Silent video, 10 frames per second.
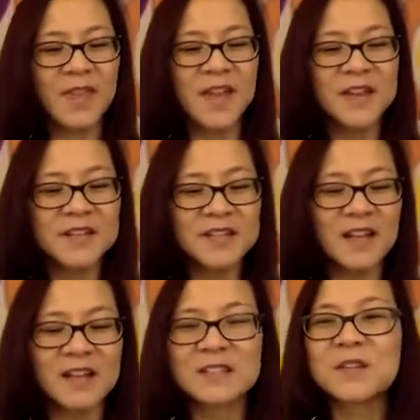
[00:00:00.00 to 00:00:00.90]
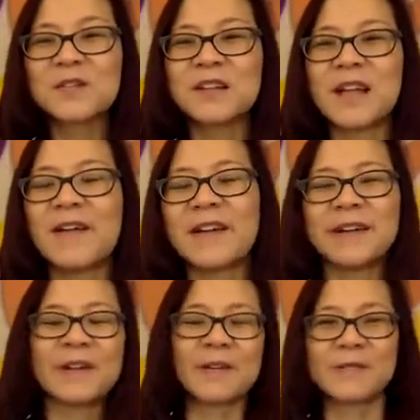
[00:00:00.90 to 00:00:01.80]
And it's gotten so that now I
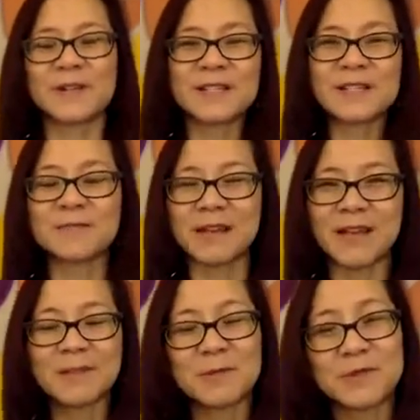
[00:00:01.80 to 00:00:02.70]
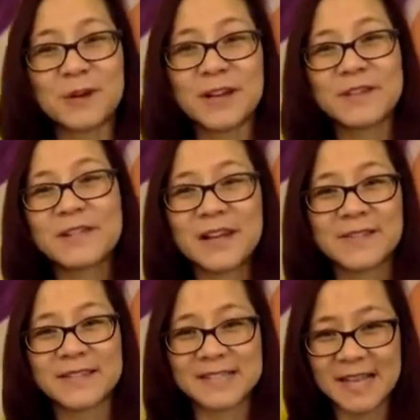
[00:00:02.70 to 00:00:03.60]
hear her voice in my head before I even
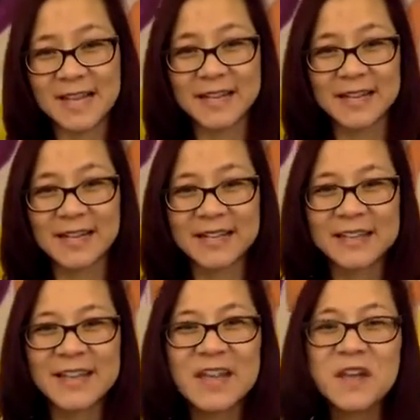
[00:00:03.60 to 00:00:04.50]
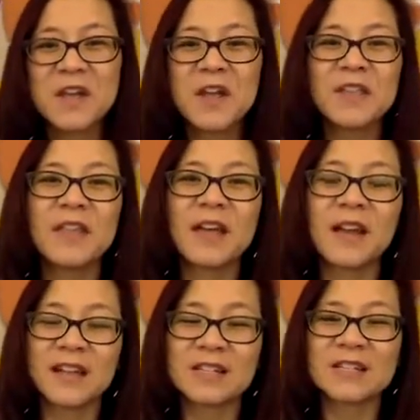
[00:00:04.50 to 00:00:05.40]
have to say it. That
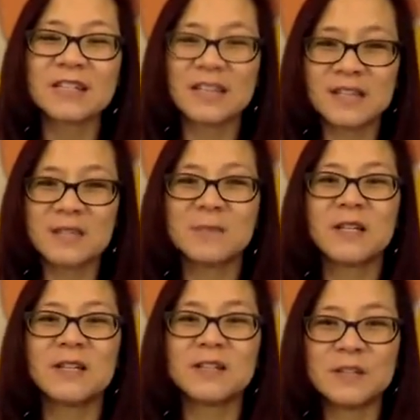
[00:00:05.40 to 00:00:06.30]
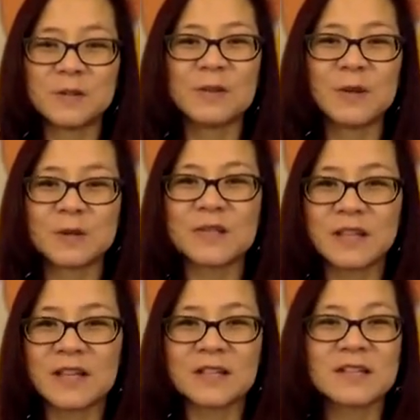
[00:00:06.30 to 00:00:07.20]
actually gets me to do those
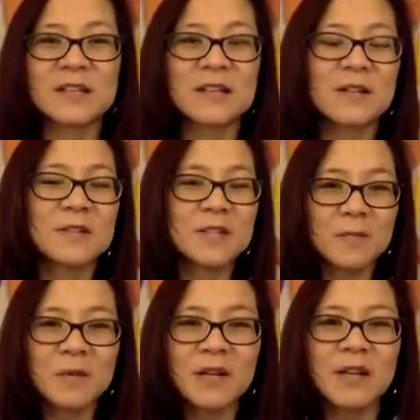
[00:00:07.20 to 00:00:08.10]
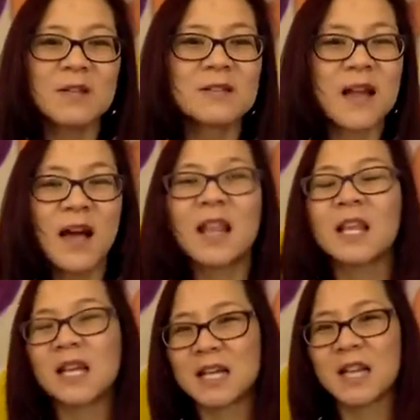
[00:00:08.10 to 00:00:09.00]
things. So, somebody who's not
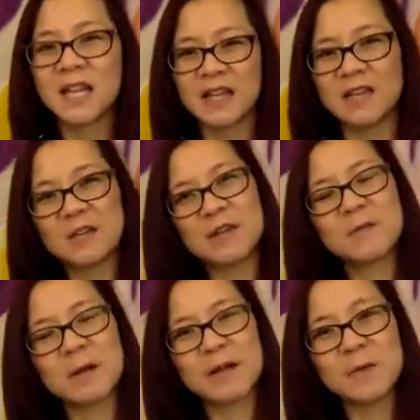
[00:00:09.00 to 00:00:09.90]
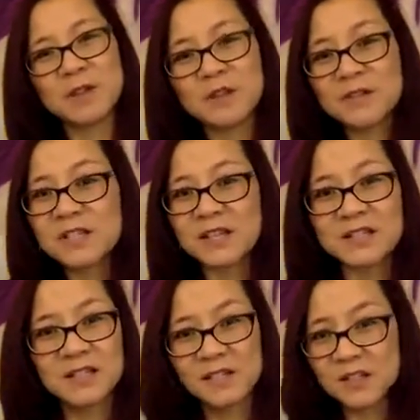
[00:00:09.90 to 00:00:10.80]
going to let you get away with your
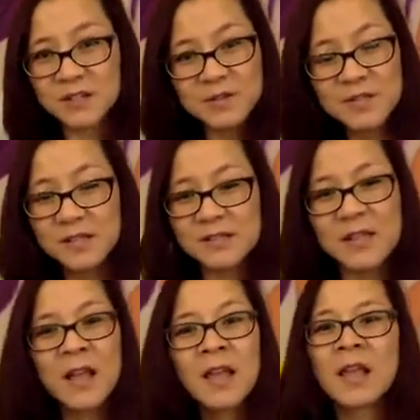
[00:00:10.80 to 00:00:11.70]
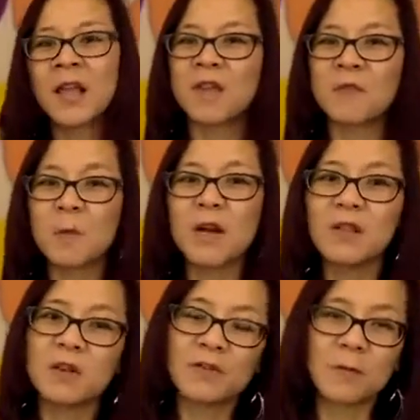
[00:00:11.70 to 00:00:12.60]
sexy excuses. And if you want to
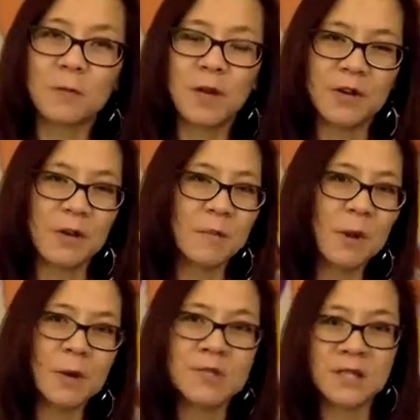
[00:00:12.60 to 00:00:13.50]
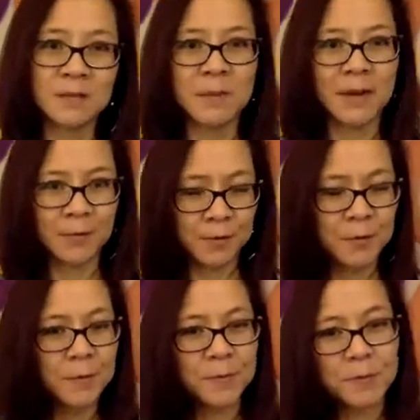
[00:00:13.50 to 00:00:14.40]
look for one, you can post in my
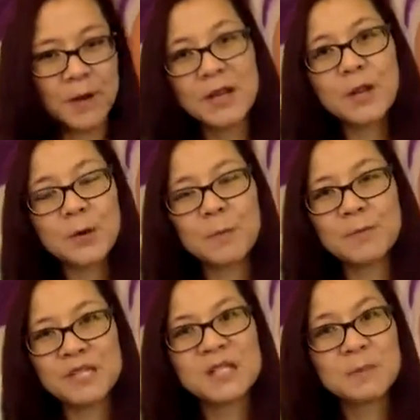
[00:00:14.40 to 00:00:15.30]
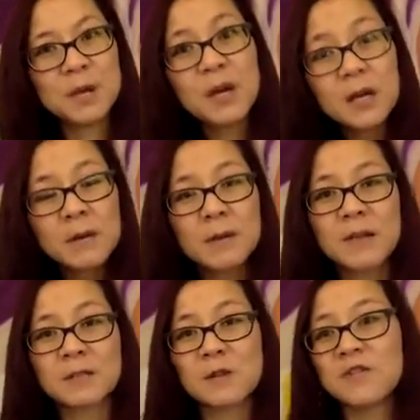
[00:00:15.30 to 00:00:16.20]
group, Write Your Biz Book.
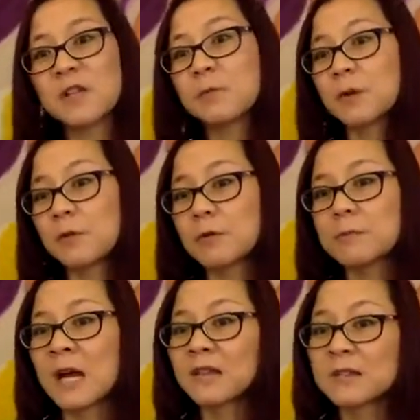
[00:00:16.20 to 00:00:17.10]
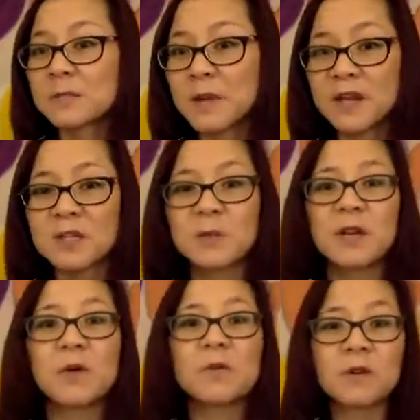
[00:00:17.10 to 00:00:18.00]
That's my Facebook group, not this page,
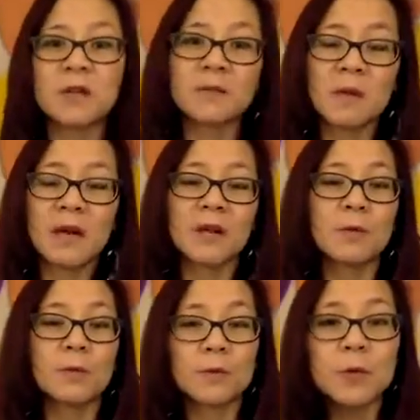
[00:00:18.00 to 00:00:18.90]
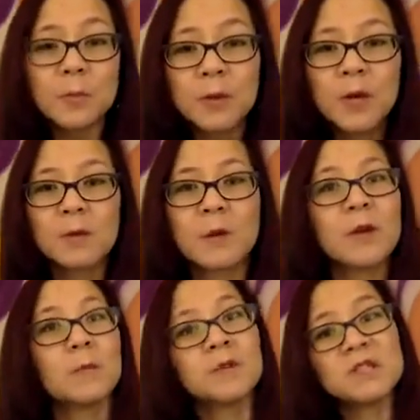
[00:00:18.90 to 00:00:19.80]
but over in my group, Write
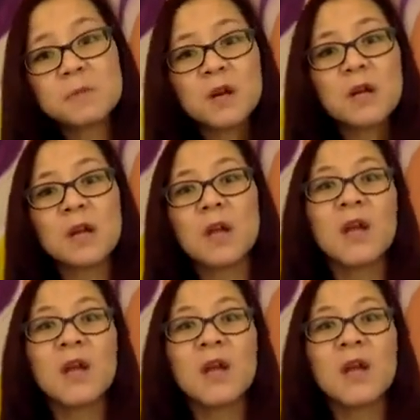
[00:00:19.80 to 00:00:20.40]
Your Biz Book.